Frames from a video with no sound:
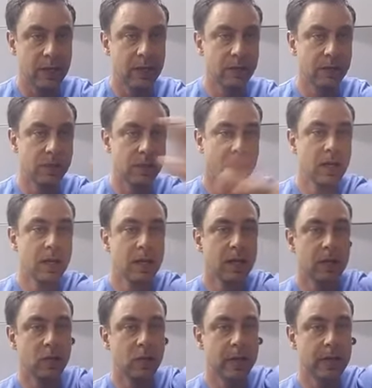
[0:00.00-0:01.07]
And so the
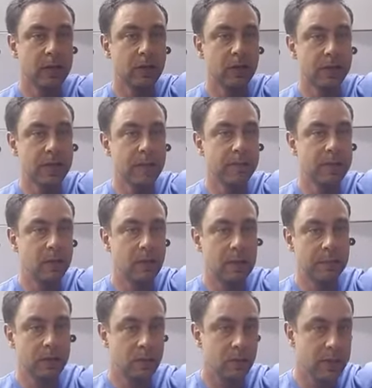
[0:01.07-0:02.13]
weight goes up, the
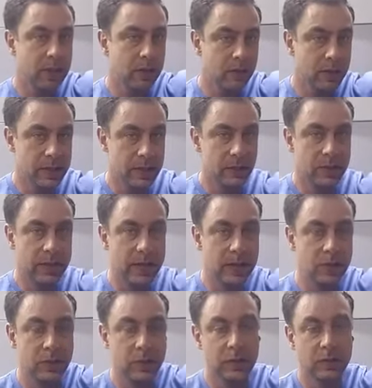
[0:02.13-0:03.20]
reps go down, you start new
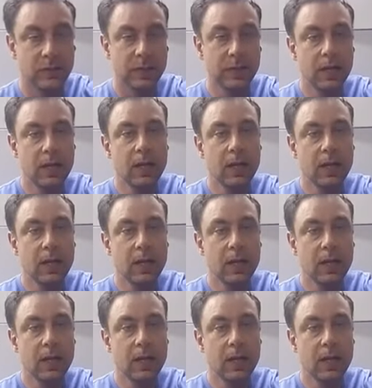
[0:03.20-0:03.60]
cycles, and so forth.